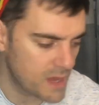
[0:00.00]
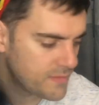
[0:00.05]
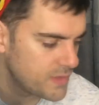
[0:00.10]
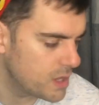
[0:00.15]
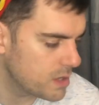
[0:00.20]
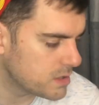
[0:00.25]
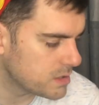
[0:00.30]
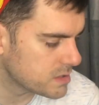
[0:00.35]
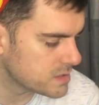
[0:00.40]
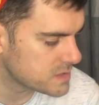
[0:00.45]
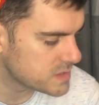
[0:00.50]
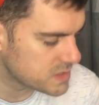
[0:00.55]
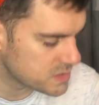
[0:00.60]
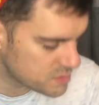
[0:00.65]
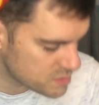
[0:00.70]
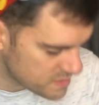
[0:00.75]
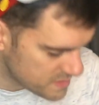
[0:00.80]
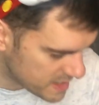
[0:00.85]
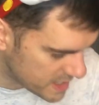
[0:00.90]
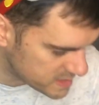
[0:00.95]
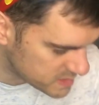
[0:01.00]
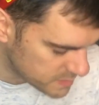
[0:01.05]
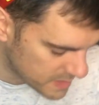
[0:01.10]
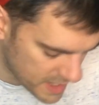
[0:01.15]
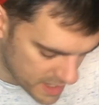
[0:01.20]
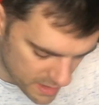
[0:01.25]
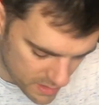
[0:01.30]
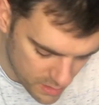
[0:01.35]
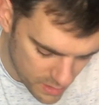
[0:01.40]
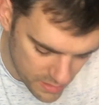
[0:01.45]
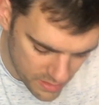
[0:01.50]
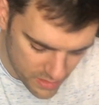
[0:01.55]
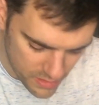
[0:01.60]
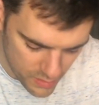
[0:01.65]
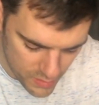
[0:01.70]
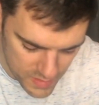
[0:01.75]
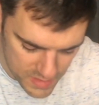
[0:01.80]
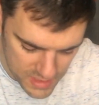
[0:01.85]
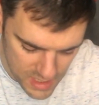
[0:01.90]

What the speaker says: vlog on, so that's why I got those.